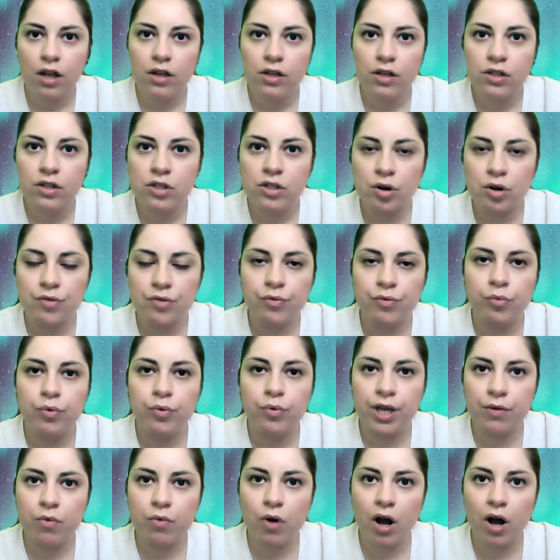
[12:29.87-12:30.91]
So if
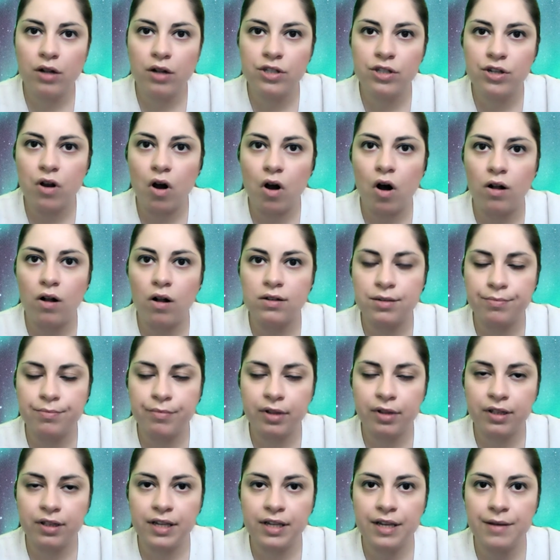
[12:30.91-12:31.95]
we want to
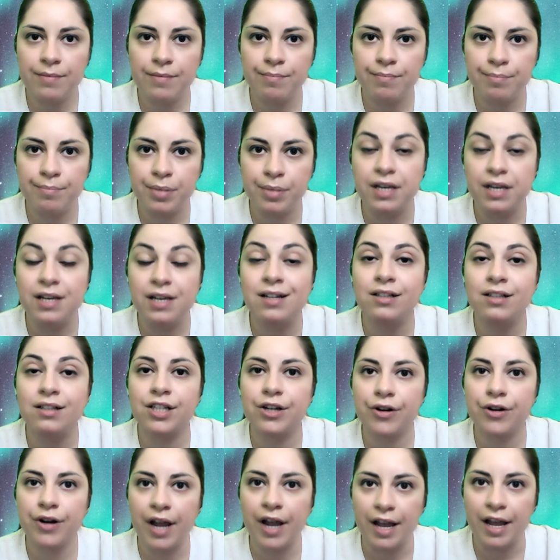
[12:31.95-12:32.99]
ultimately be
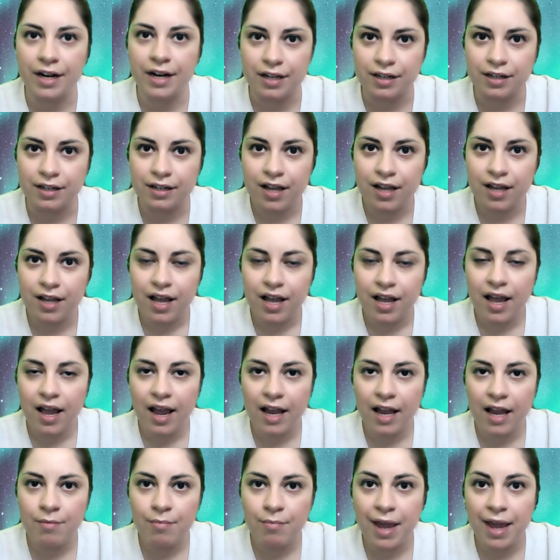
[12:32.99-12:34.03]
clear-headed
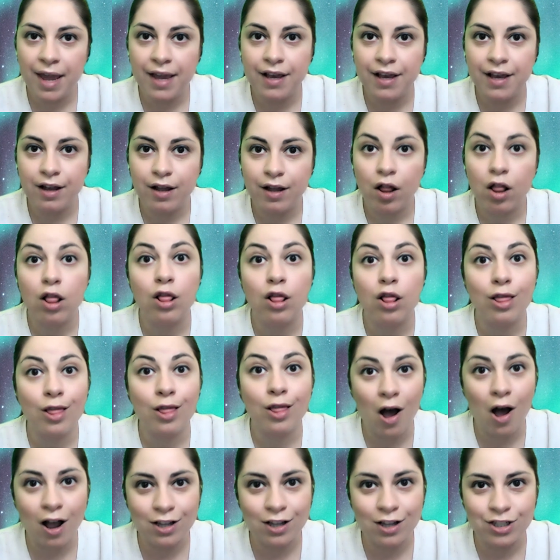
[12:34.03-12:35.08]
and make
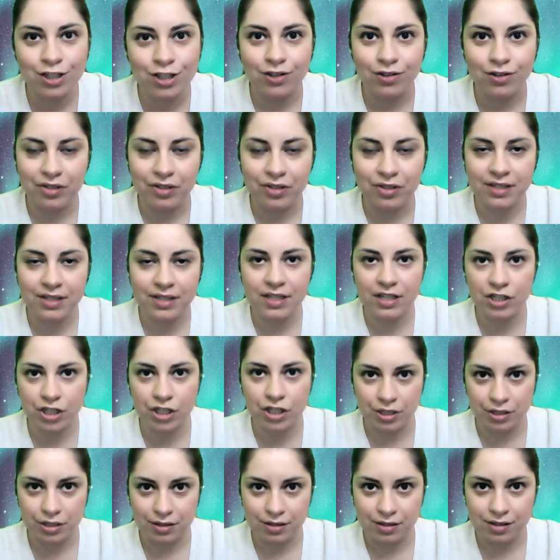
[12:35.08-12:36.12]
logical
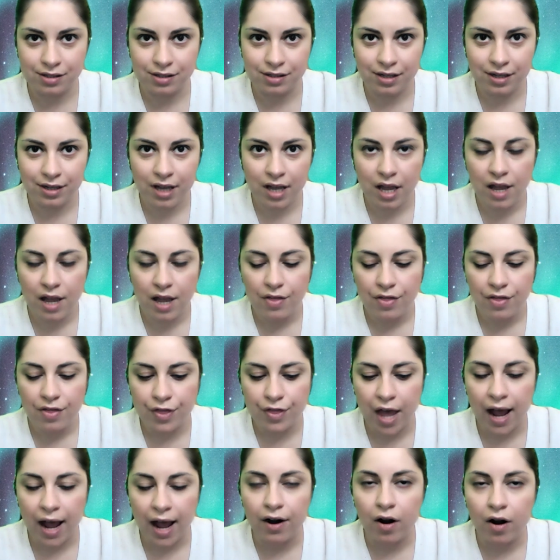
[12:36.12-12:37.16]
decisions
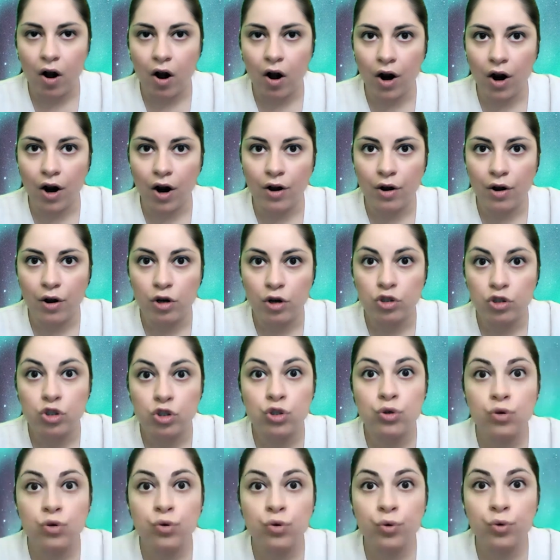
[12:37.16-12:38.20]
that are
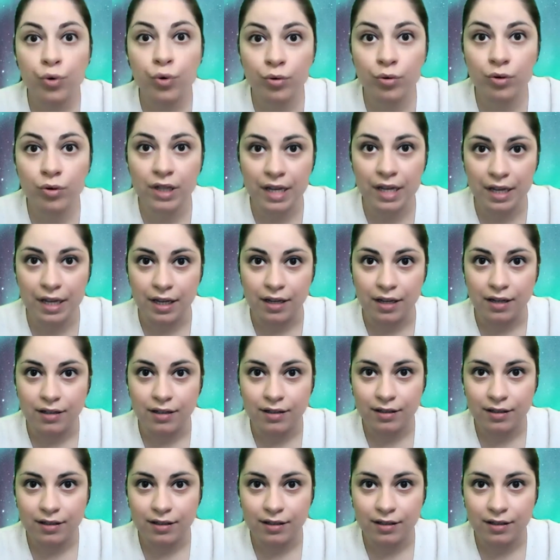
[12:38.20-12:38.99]
truly